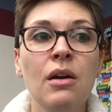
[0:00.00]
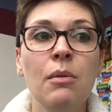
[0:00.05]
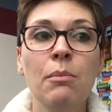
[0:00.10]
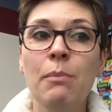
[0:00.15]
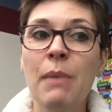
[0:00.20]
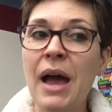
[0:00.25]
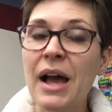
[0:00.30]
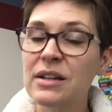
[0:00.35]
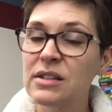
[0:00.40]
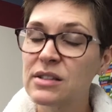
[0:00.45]

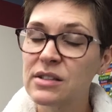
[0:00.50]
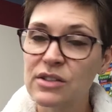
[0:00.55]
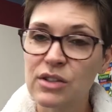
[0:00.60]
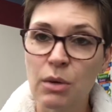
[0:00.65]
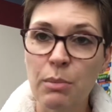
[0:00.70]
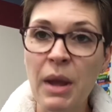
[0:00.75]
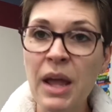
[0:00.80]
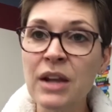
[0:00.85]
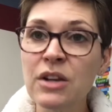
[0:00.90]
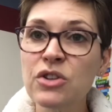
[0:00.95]
Masks are
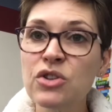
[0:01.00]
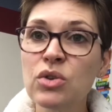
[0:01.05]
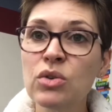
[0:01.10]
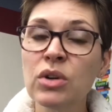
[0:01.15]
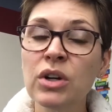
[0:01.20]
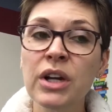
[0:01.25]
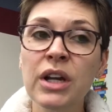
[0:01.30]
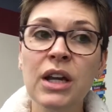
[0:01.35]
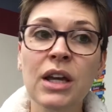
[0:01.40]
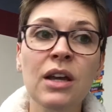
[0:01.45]

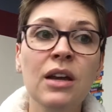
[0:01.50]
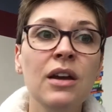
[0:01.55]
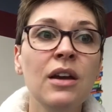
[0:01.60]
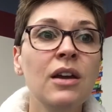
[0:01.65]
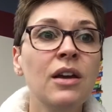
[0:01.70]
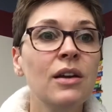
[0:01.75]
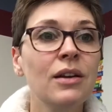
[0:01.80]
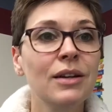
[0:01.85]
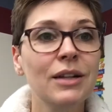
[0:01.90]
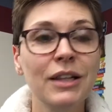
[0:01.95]
mandatory.
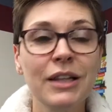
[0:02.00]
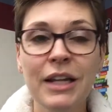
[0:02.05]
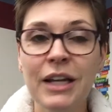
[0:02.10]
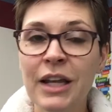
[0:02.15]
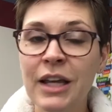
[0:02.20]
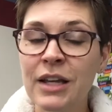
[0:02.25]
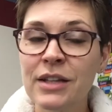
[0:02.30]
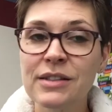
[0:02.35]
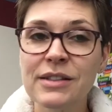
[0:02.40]
Cleaning and